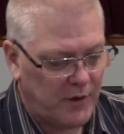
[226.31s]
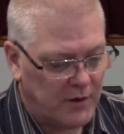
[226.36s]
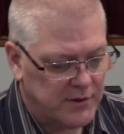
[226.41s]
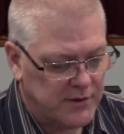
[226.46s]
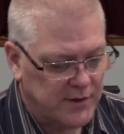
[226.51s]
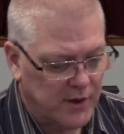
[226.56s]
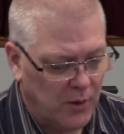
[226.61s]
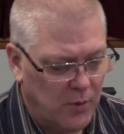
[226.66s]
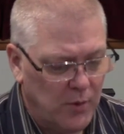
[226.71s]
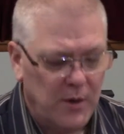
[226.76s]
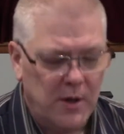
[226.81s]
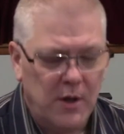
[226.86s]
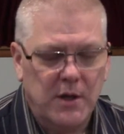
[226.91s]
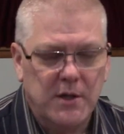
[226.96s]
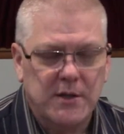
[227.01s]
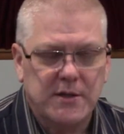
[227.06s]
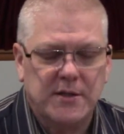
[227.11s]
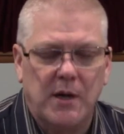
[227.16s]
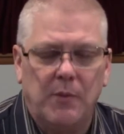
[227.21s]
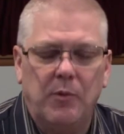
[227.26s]
So
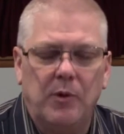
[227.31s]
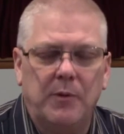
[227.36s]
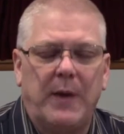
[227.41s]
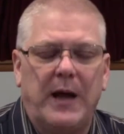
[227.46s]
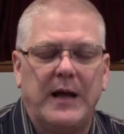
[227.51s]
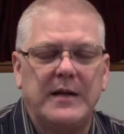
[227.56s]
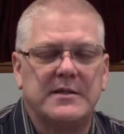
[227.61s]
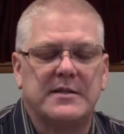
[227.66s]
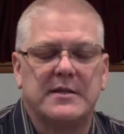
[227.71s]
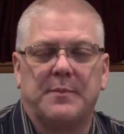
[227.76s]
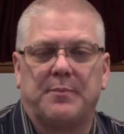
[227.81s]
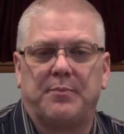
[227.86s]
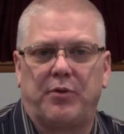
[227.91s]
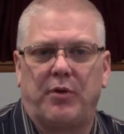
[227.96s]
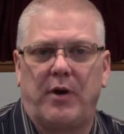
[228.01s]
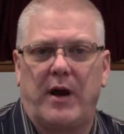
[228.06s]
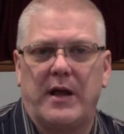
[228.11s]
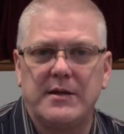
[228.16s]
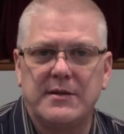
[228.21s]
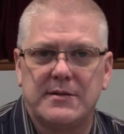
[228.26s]
someone might
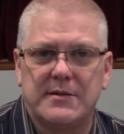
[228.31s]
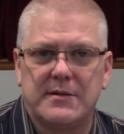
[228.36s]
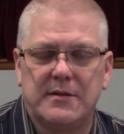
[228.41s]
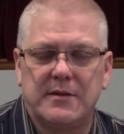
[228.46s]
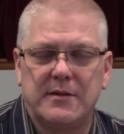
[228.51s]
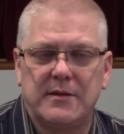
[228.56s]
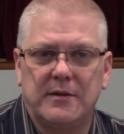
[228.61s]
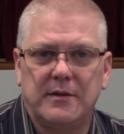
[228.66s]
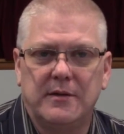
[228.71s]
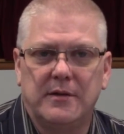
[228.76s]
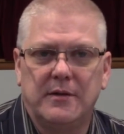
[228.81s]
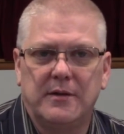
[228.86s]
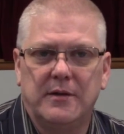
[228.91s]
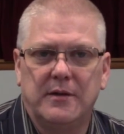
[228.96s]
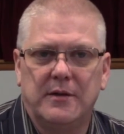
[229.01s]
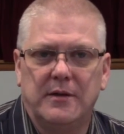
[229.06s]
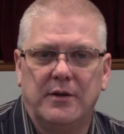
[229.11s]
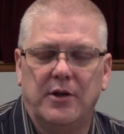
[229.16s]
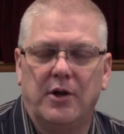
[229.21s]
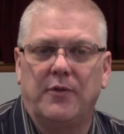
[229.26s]
suppress
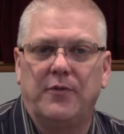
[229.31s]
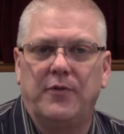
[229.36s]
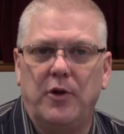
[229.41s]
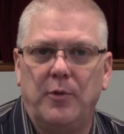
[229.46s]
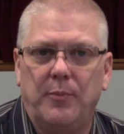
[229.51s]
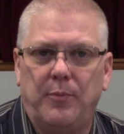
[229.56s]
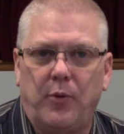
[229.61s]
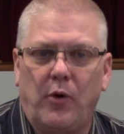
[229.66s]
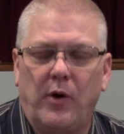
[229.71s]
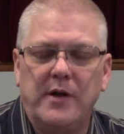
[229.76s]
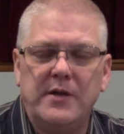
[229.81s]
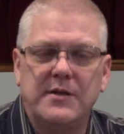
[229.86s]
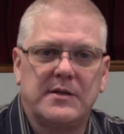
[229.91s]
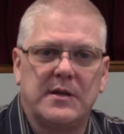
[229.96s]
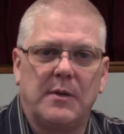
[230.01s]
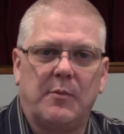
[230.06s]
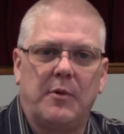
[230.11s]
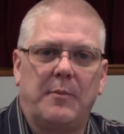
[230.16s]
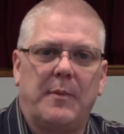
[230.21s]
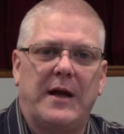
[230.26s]
their viewpoint,
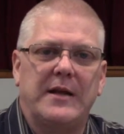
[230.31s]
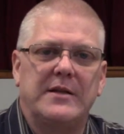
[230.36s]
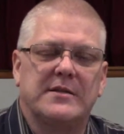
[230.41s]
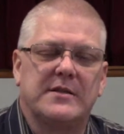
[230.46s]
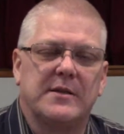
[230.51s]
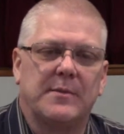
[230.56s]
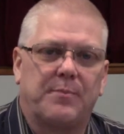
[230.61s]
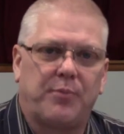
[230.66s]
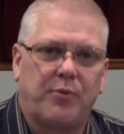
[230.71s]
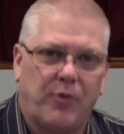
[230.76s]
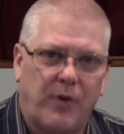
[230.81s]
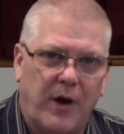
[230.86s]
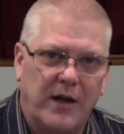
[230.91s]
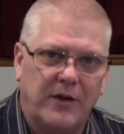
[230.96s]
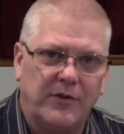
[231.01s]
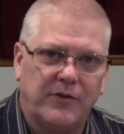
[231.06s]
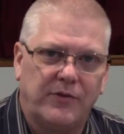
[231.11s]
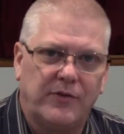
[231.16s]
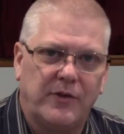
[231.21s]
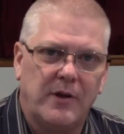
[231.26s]
someone might
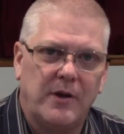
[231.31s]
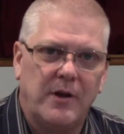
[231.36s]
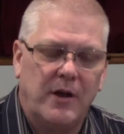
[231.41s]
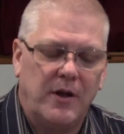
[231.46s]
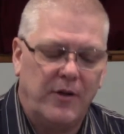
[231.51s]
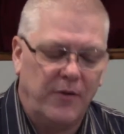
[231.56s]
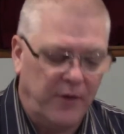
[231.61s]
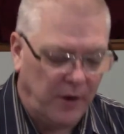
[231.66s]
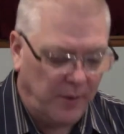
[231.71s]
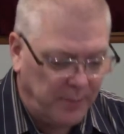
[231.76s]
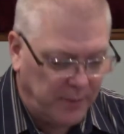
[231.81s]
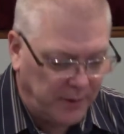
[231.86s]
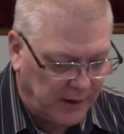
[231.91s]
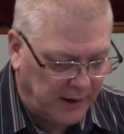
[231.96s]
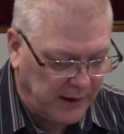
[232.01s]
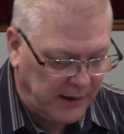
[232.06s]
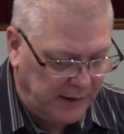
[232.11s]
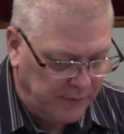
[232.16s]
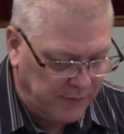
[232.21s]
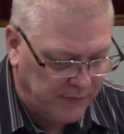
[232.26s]
suppress their
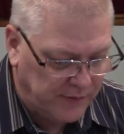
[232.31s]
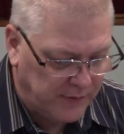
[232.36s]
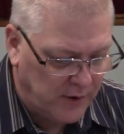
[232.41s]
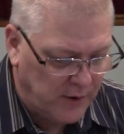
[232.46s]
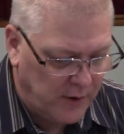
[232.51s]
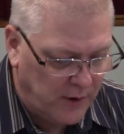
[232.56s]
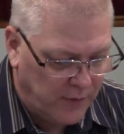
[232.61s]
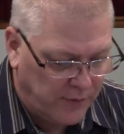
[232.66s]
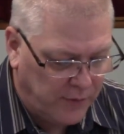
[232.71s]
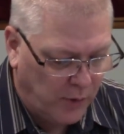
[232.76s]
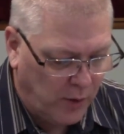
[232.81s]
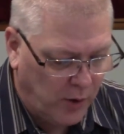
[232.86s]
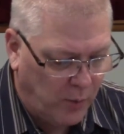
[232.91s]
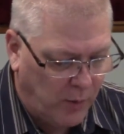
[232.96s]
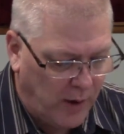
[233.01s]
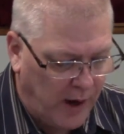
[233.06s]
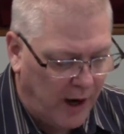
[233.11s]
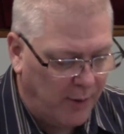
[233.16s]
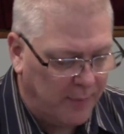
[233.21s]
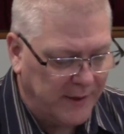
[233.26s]
beliefs for a
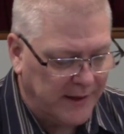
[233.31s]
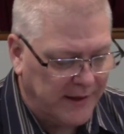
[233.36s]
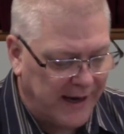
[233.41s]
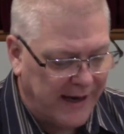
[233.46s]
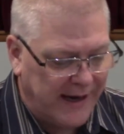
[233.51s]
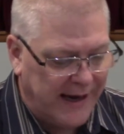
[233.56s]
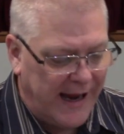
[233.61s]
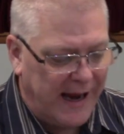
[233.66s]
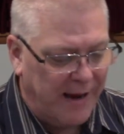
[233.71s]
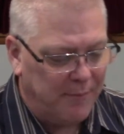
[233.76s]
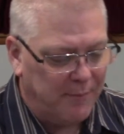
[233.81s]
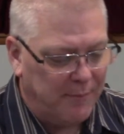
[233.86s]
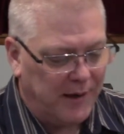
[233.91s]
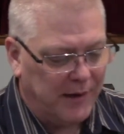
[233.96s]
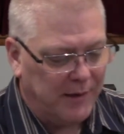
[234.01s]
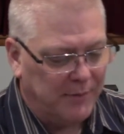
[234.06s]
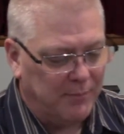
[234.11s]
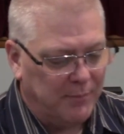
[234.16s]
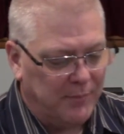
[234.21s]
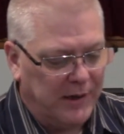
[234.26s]
while, but they can't
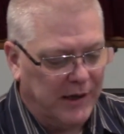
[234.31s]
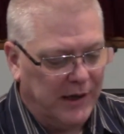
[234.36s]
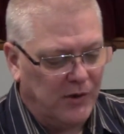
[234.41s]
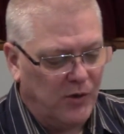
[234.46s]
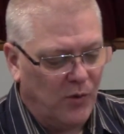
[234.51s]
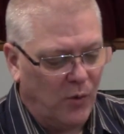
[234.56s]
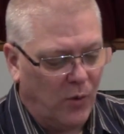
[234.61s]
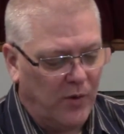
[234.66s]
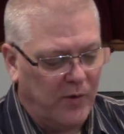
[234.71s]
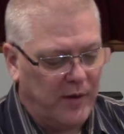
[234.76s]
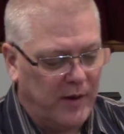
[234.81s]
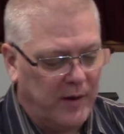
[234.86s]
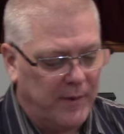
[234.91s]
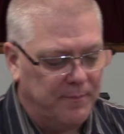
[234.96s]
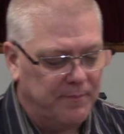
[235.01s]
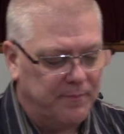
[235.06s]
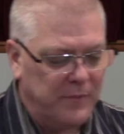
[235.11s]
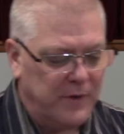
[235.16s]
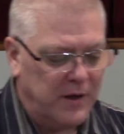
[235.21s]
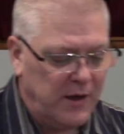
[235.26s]
ignore
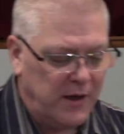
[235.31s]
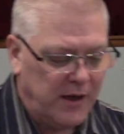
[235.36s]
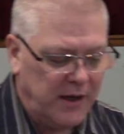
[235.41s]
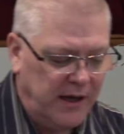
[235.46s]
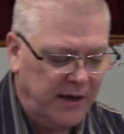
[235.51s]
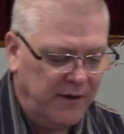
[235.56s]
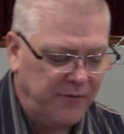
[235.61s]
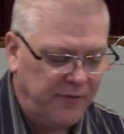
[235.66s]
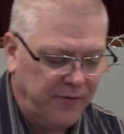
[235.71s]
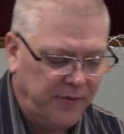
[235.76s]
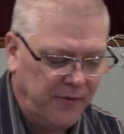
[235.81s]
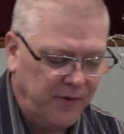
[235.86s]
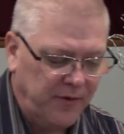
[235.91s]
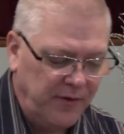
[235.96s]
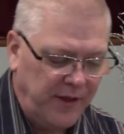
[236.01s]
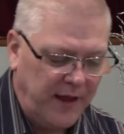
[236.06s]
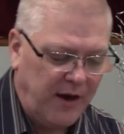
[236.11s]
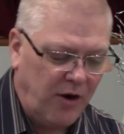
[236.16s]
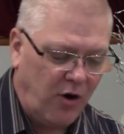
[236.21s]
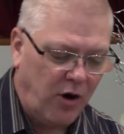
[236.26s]
them if
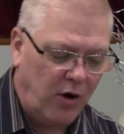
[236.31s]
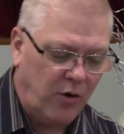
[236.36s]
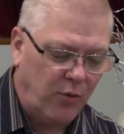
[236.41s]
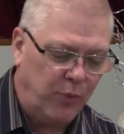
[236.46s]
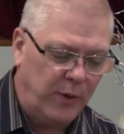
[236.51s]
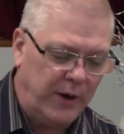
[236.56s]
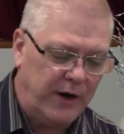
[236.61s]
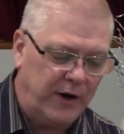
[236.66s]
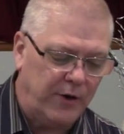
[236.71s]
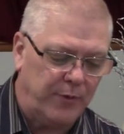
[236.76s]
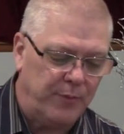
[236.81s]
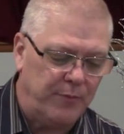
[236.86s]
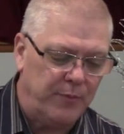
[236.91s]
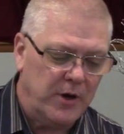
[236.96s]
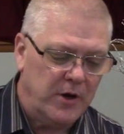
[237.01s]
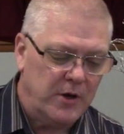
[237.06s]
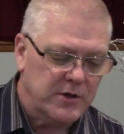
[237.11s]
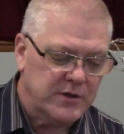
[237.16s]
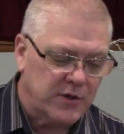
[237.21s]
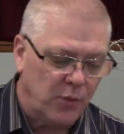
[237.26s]
they are real.
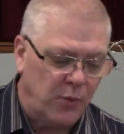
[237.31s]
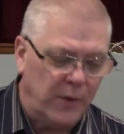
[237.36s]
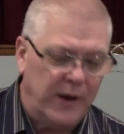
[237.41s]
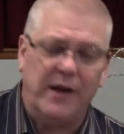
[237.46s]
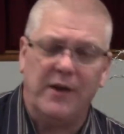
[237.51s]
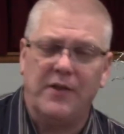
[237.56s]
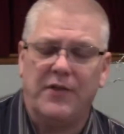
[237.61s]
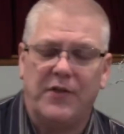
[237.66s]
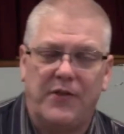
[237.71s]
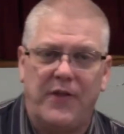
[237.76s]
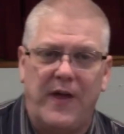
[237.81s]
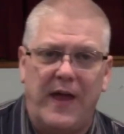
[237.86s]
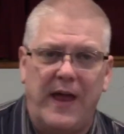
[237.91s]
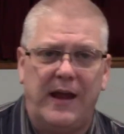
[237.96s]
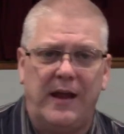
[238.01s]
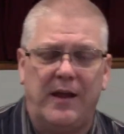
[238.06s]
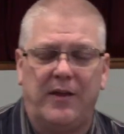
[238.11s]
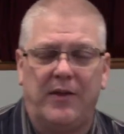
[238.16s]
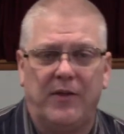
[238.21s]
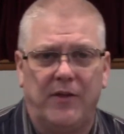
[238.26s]
So we can
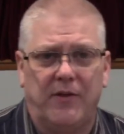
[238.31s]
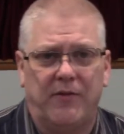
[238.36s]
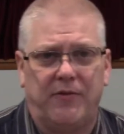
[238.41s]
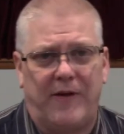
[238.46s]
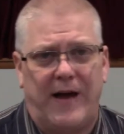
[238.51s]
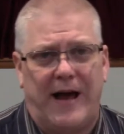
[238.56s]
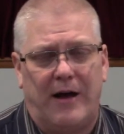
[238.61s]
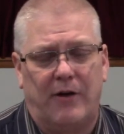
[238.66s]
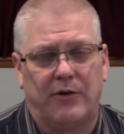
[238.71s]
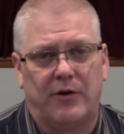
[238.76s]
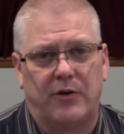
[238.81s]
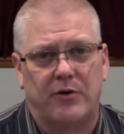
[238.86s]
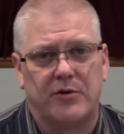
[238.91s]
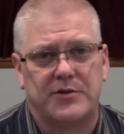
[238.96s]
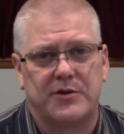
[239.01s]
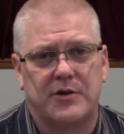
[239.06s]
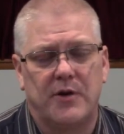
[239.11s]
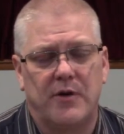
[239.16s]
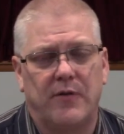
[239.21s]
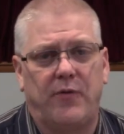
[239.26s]
thank the
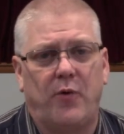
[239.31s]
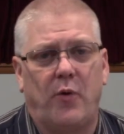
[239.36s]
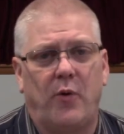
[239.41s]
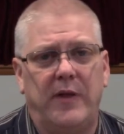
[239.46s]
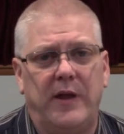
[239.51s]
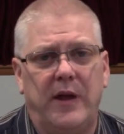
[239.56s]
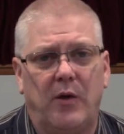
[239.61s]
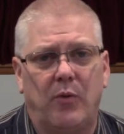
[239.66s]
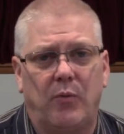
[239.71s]
founders for the